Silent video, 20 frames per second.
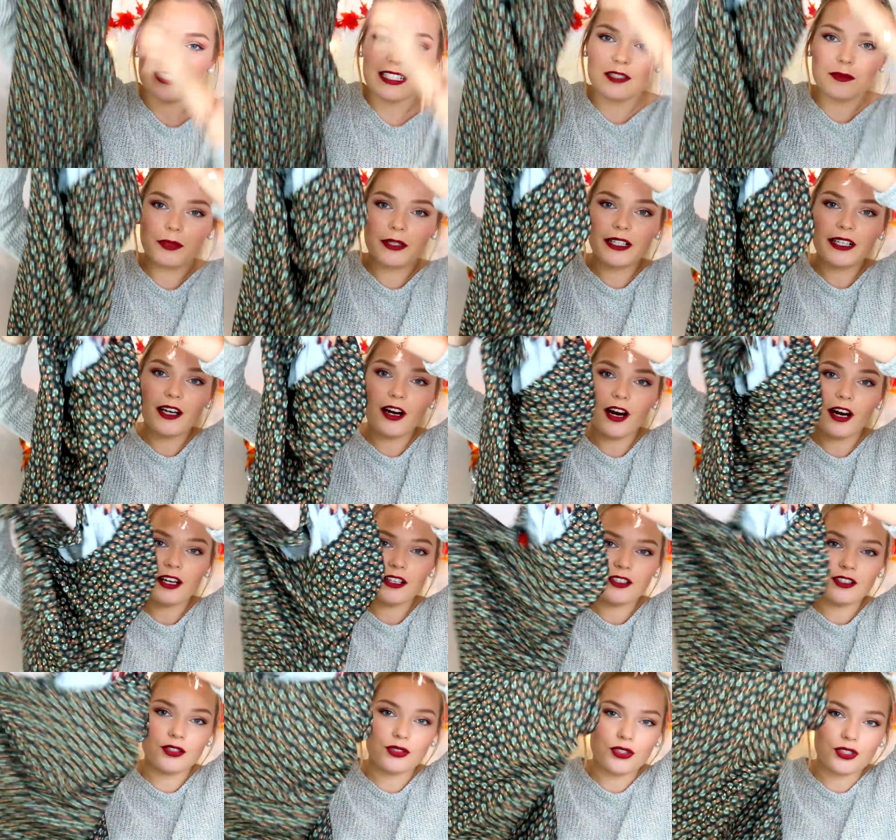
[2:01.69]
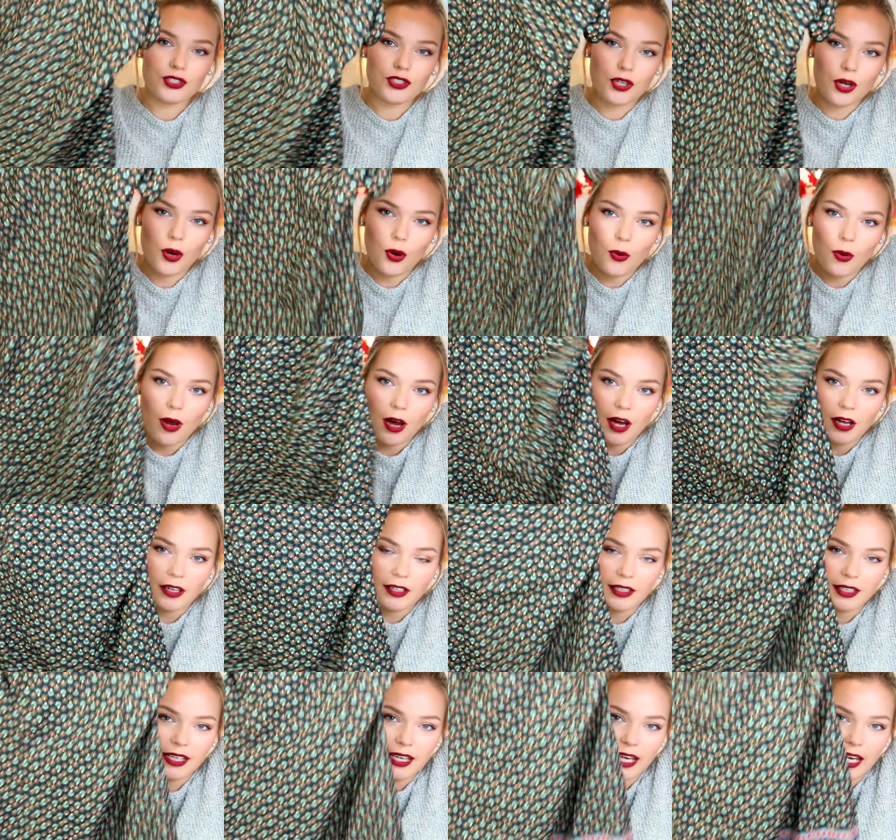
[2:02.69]
It's pretty hard to show
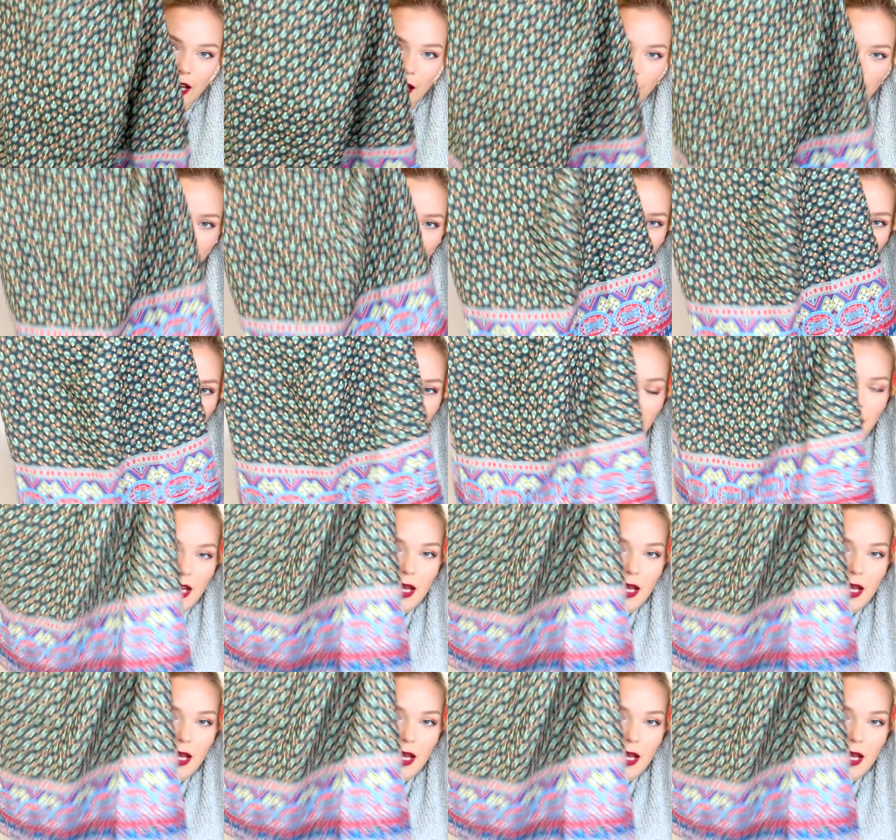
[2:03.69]
on camera,